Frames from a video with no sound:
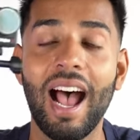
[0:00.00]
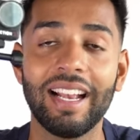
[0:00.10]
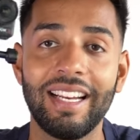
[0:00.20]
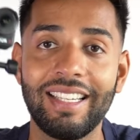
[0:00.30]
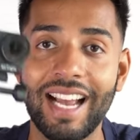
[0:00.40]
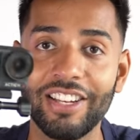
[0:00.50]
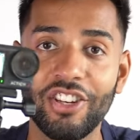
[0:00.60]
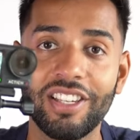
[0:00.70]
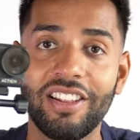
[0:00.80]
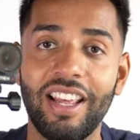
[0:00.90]
I can attach
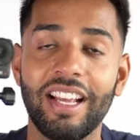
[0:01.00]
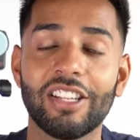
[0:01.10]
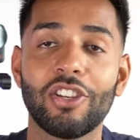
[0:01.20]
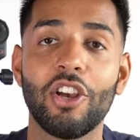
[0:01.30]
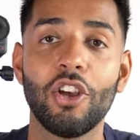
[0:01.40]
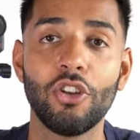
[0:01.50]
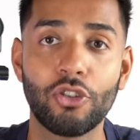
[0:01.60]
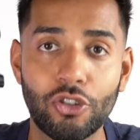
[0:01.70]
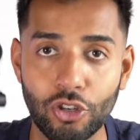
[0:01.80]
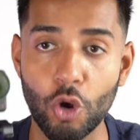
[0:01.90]
it to things
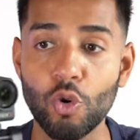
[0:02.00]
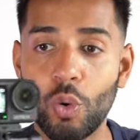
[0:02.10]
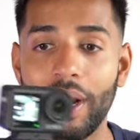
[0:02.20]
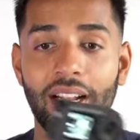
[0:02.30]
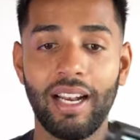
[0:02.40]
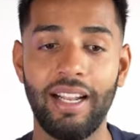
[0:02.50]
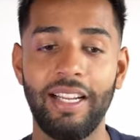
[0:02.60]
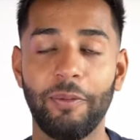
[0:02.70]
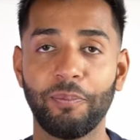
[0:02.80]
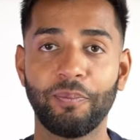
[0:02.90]
so
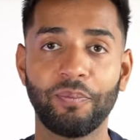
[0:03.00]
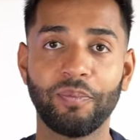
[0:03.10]
quickly. The most